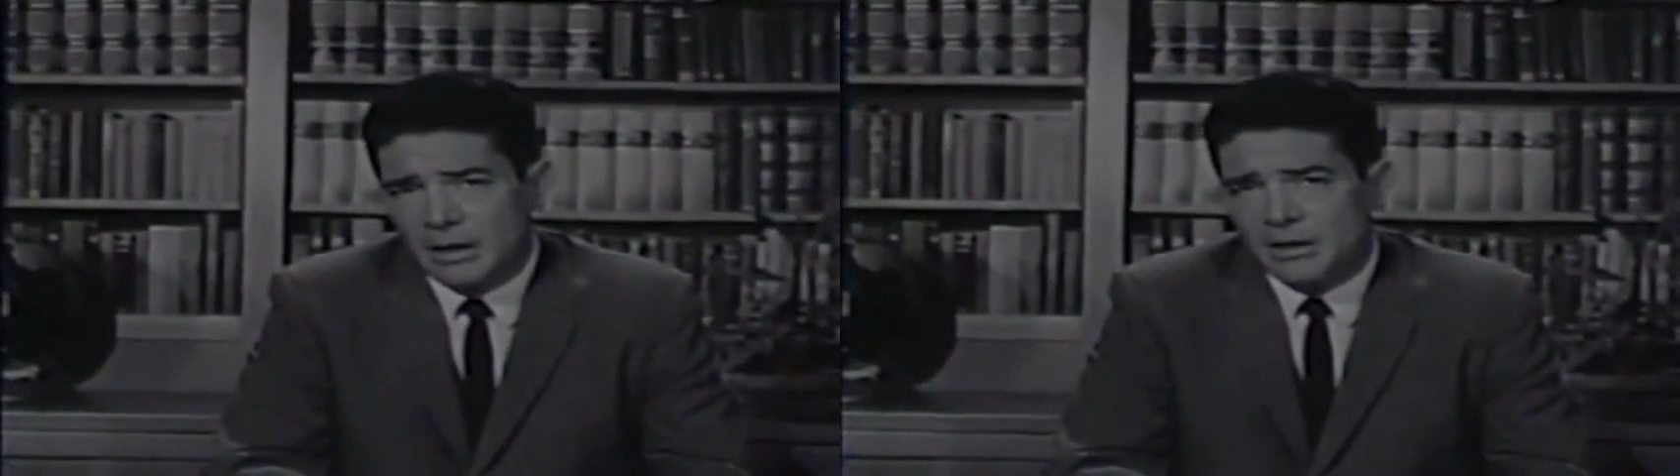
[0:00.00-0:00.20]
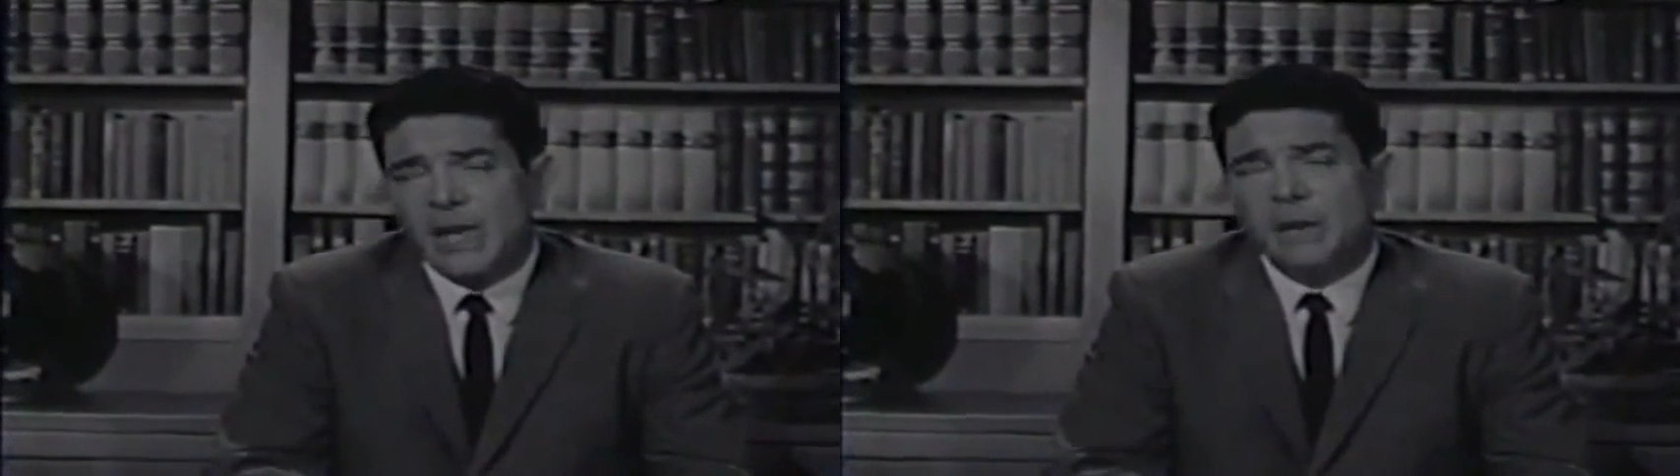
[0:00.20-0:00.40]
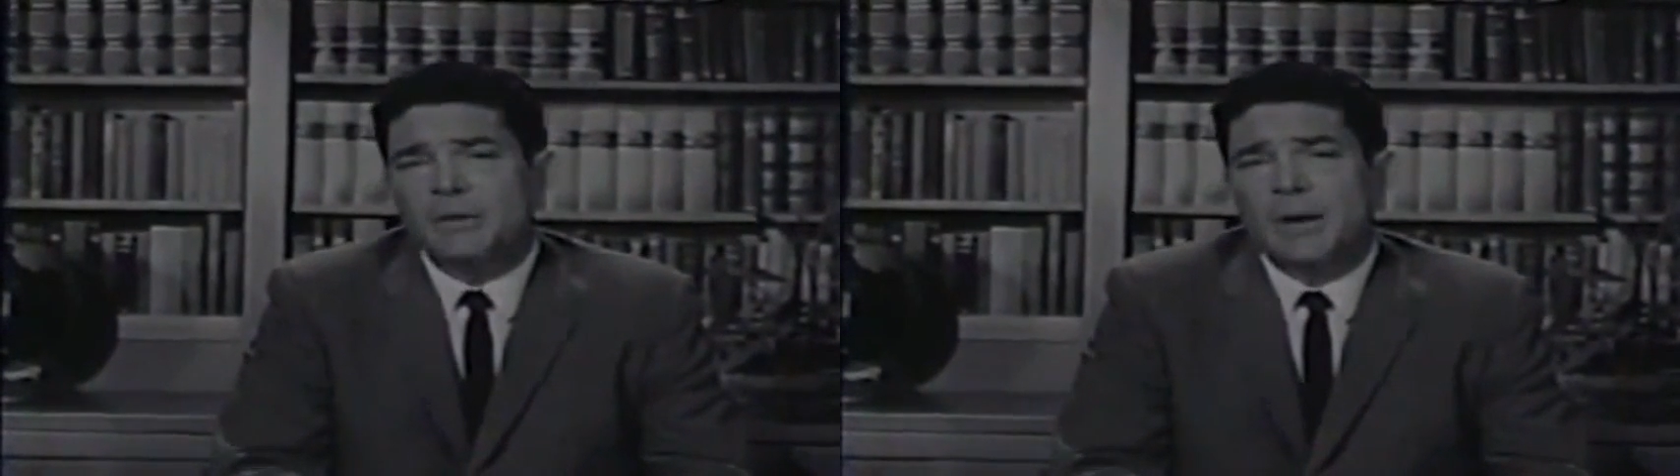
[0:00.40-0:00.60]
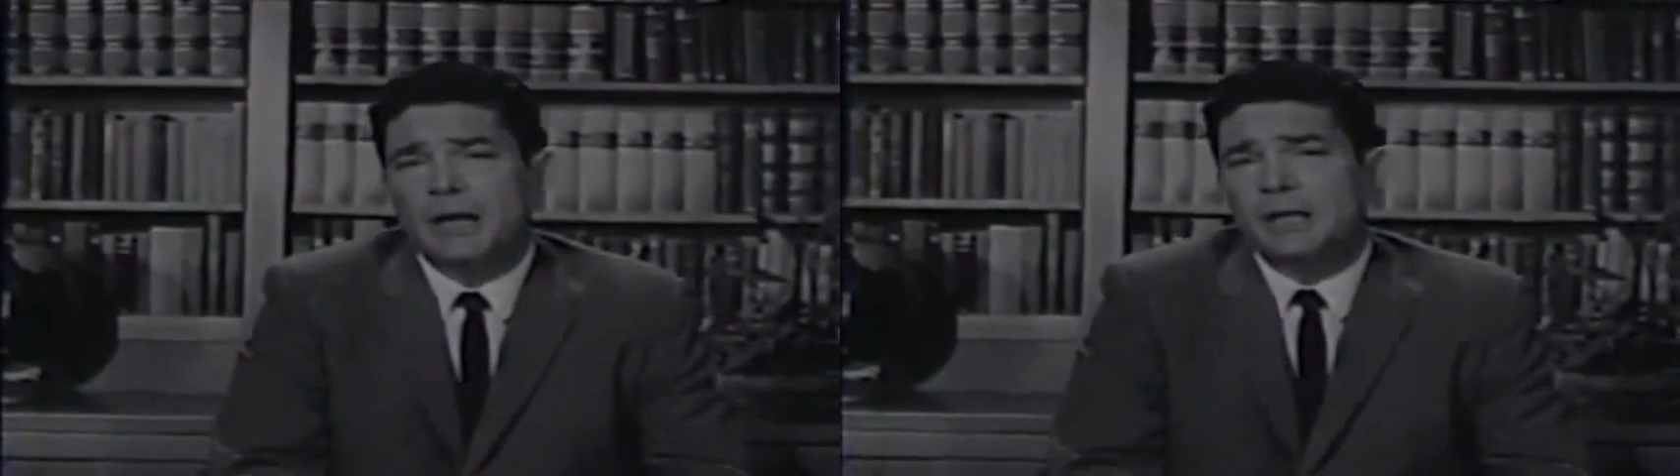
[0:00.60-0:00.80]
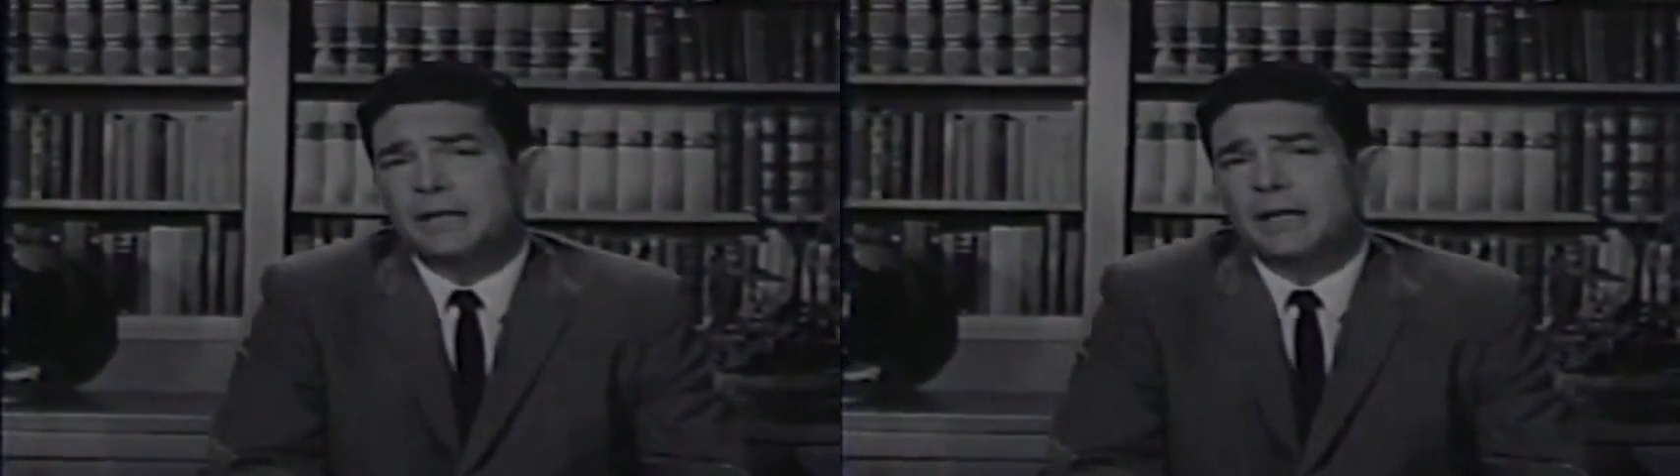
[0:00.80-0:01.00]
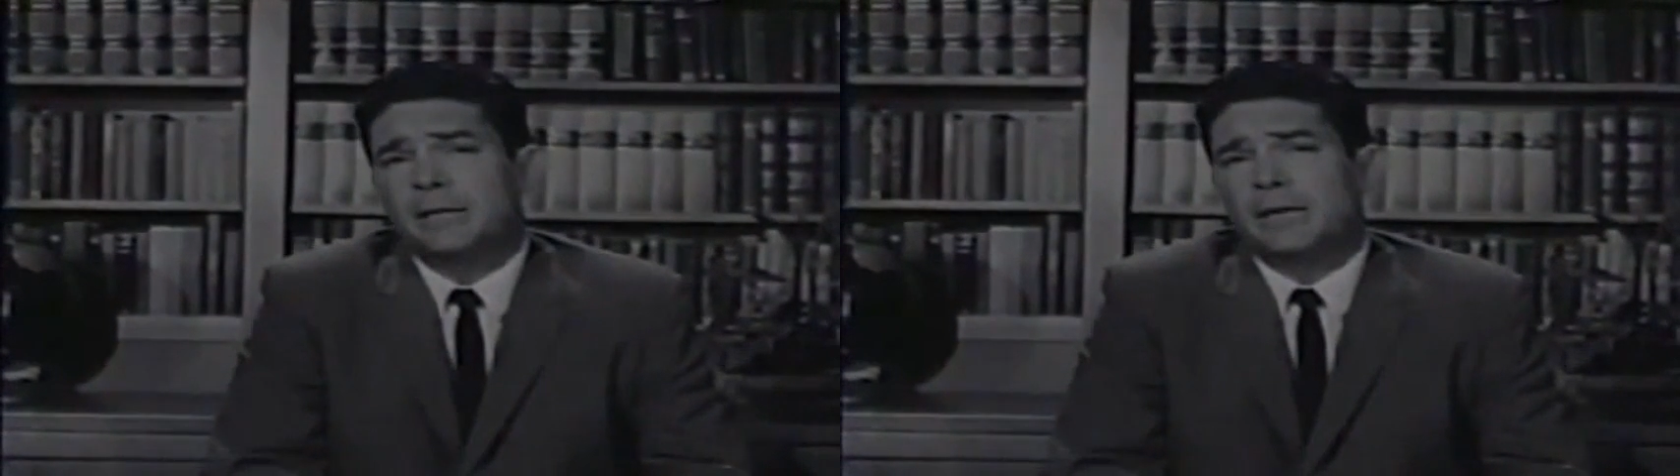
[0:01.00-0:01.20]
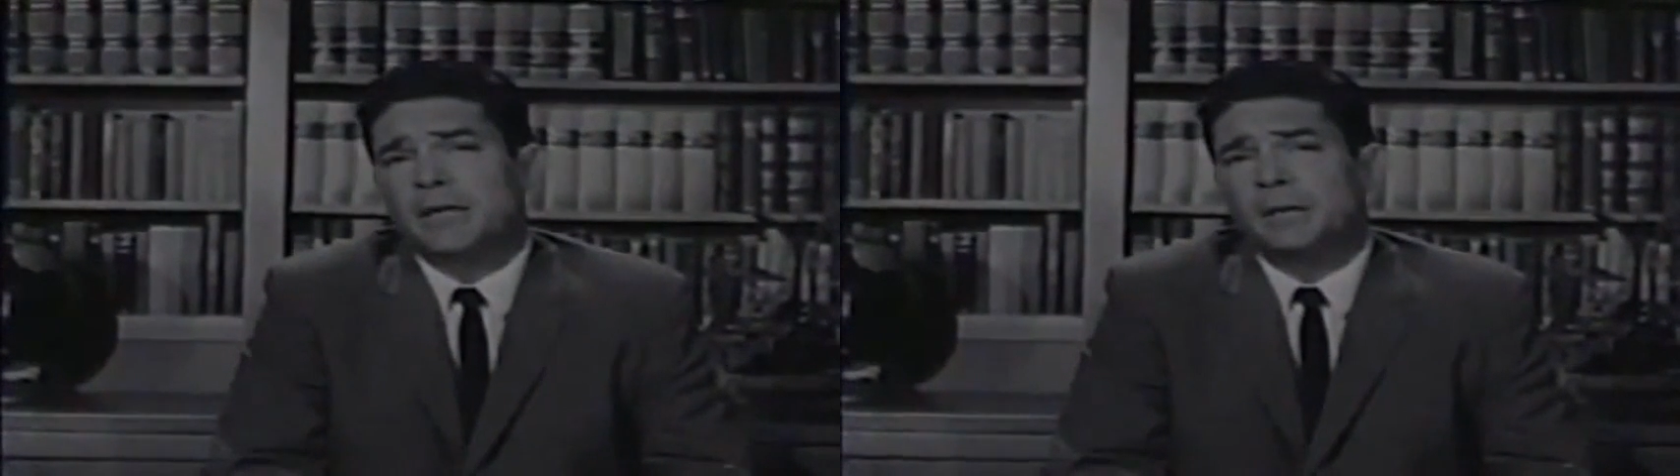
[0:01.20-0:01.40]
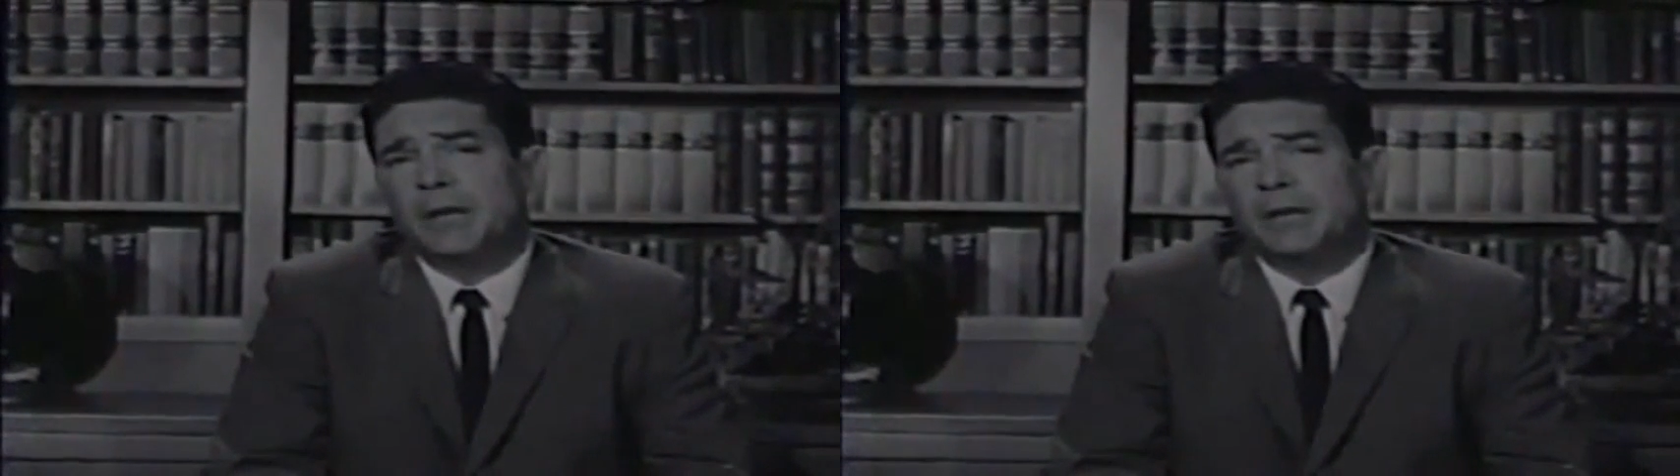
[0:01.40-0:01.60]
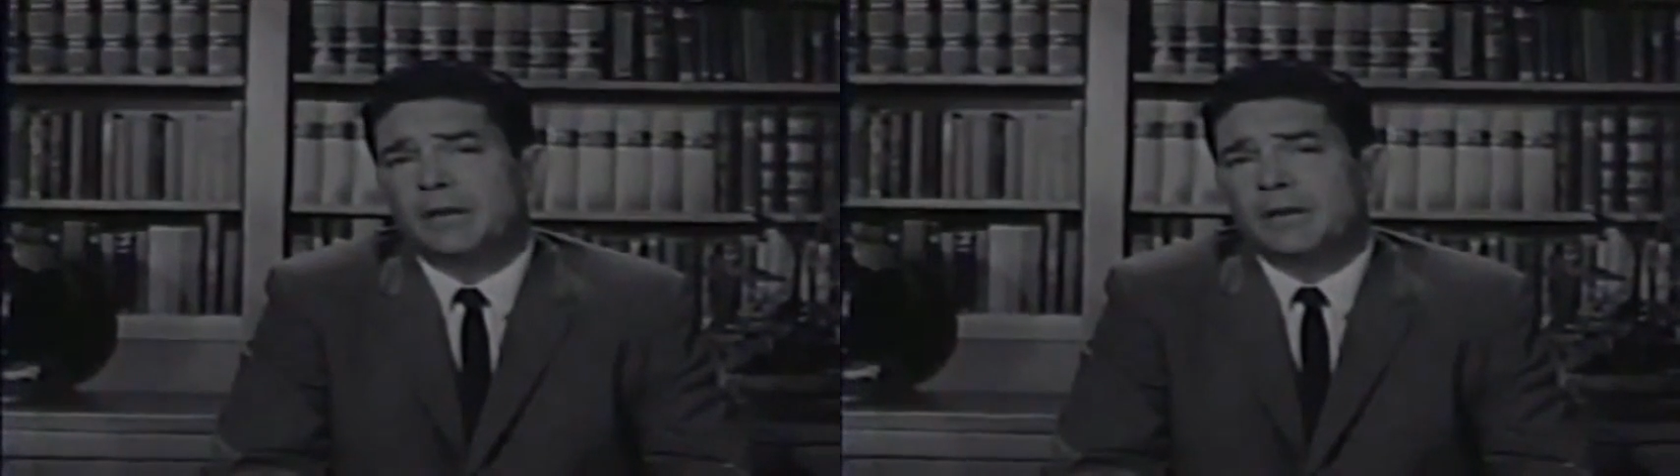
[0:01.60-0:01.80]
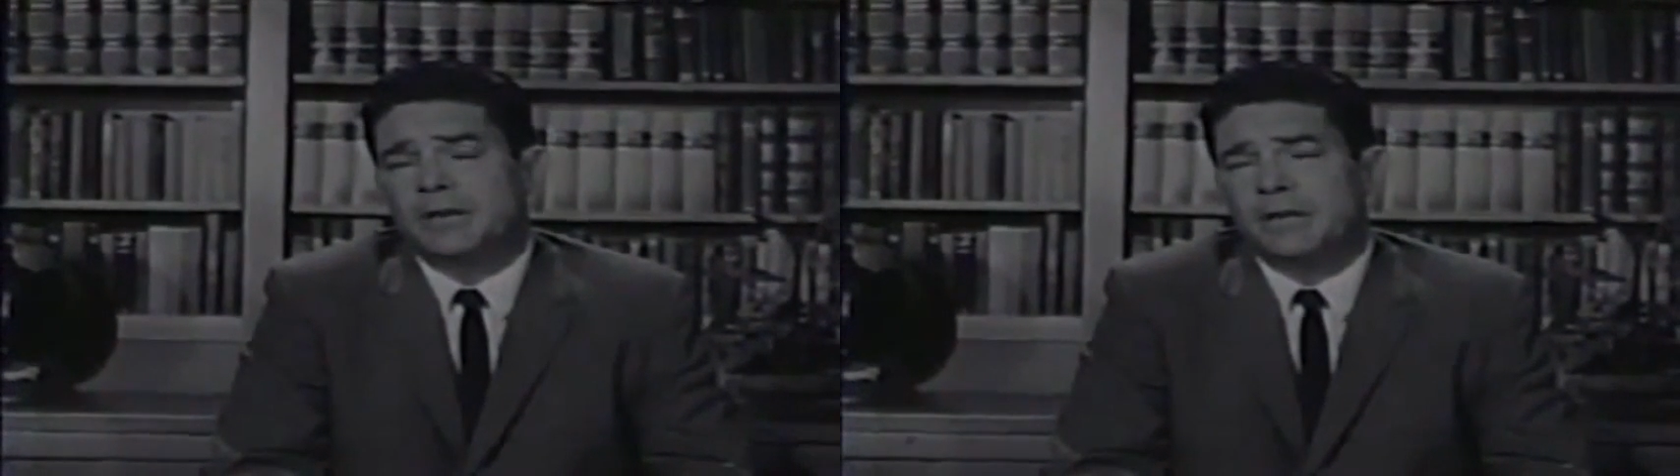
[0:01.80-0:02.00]
James Madison delivered a speech
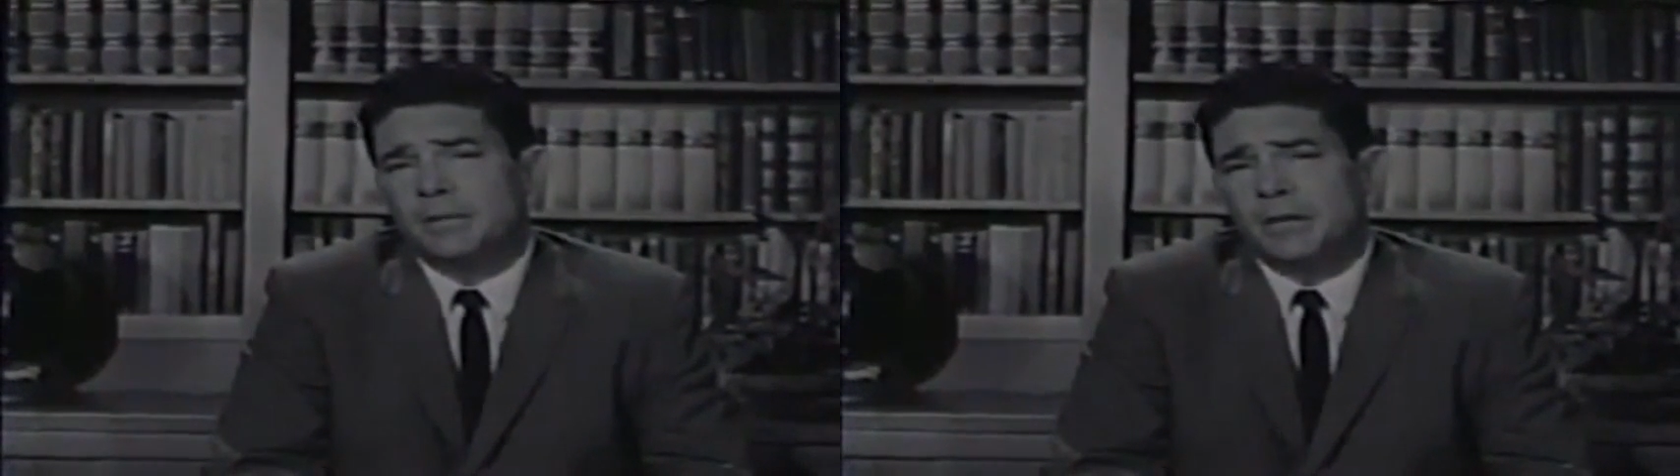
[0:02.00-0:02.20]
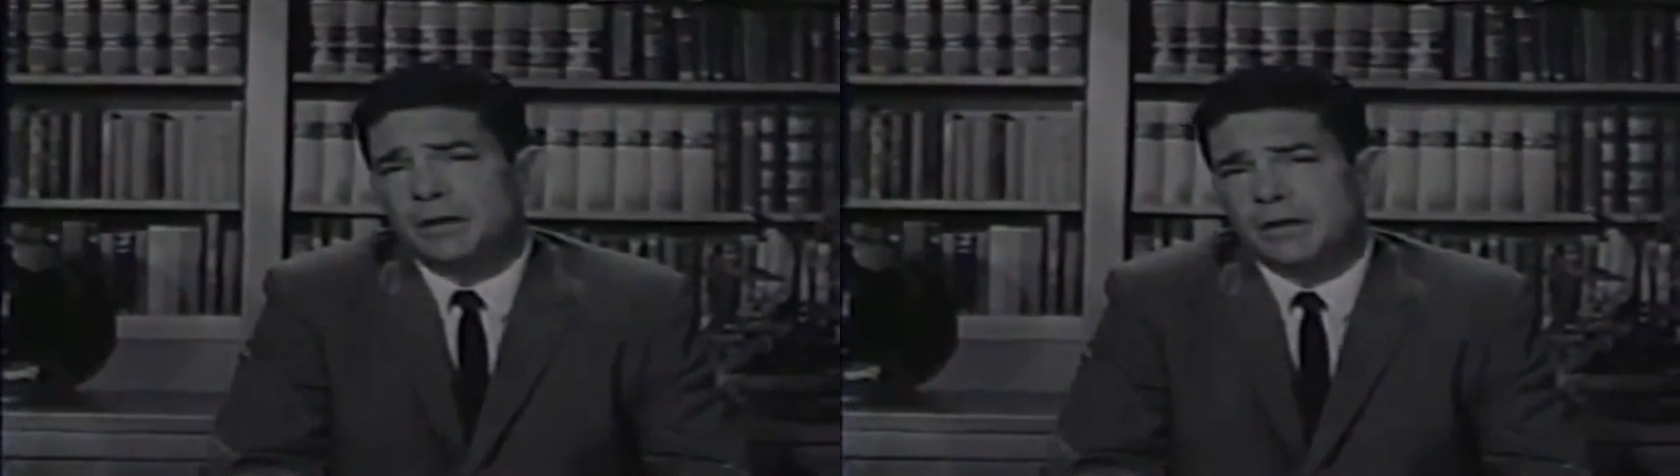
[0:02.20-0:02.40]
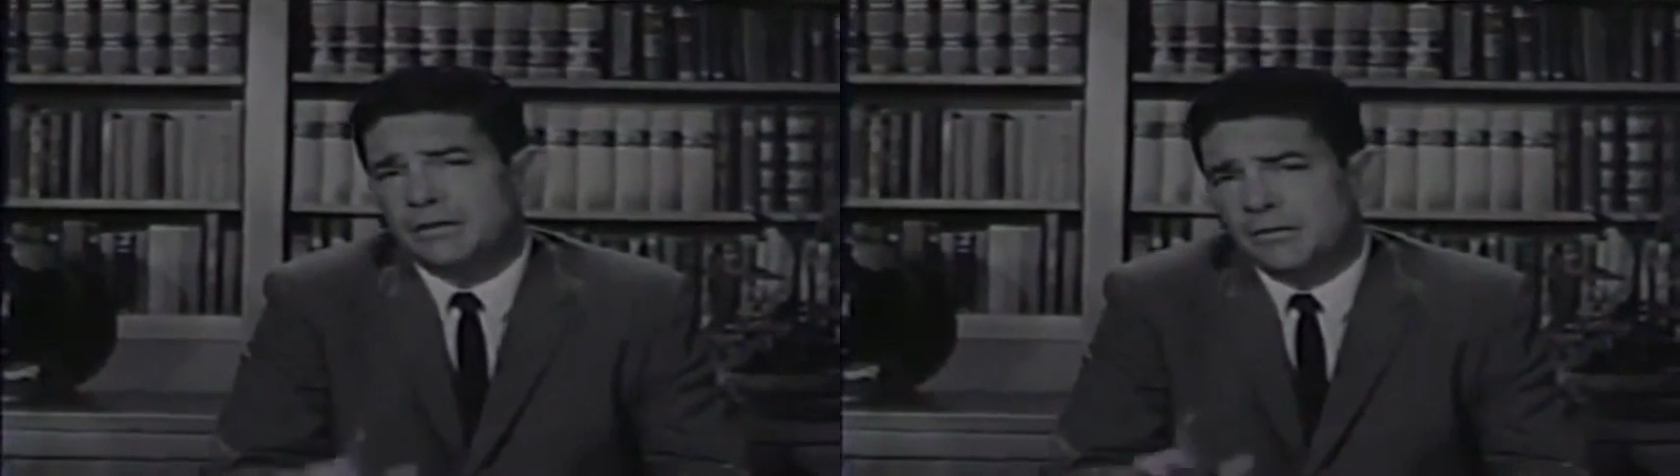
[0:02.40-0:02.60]
on this subject to the